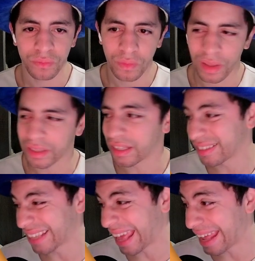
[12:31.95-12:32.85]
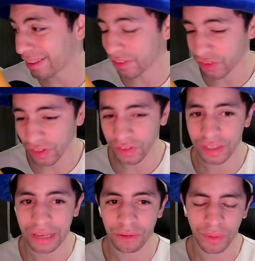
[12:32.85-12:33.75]
Not this end of the season.
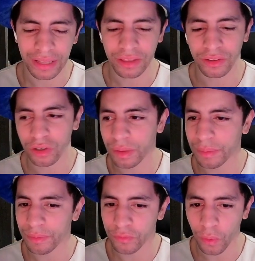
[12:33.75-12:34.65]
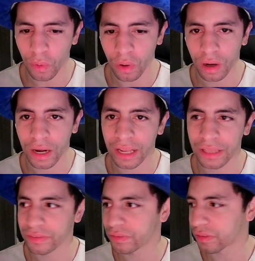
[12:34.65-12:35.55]
They were ranked a little bit before
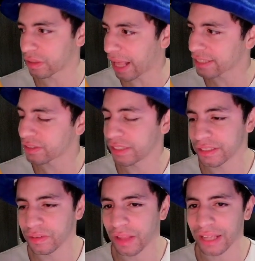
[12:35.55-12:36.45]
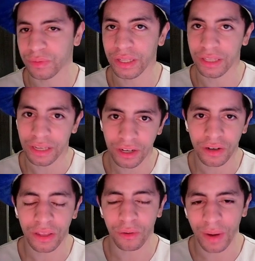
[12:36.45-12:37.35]
the last week of the year.
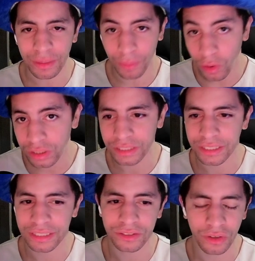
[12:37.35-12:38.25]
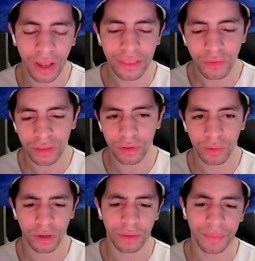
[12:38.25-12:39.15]
They were ranked most of the season, so I do think they're
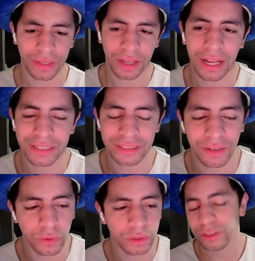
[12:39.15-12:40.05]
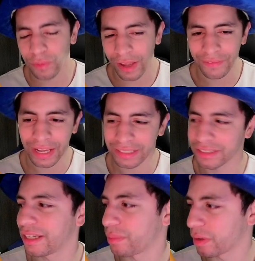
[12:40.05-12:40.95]
going to compete at the highest level. I have Kansas
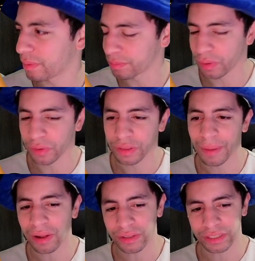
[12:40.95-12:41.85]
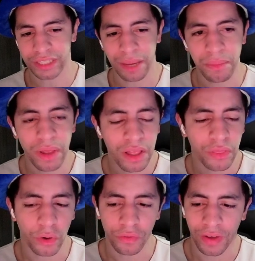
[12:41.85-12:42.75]
State pretty much blowing them out on this game,
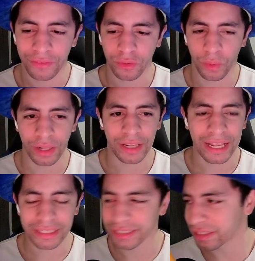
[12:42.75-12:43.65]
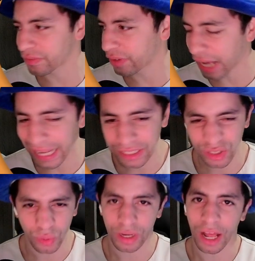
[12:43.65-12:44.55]
35-20. Kansas State's a very
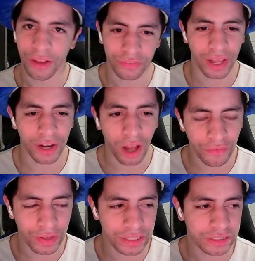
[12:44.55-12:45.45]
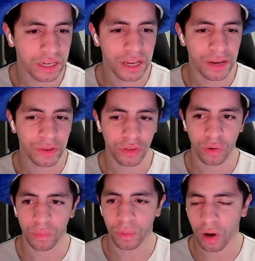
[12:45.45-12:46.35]
high-scoring, high-flying offense within their
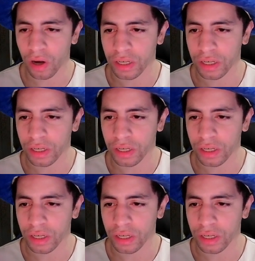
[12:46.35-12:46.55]
own regard.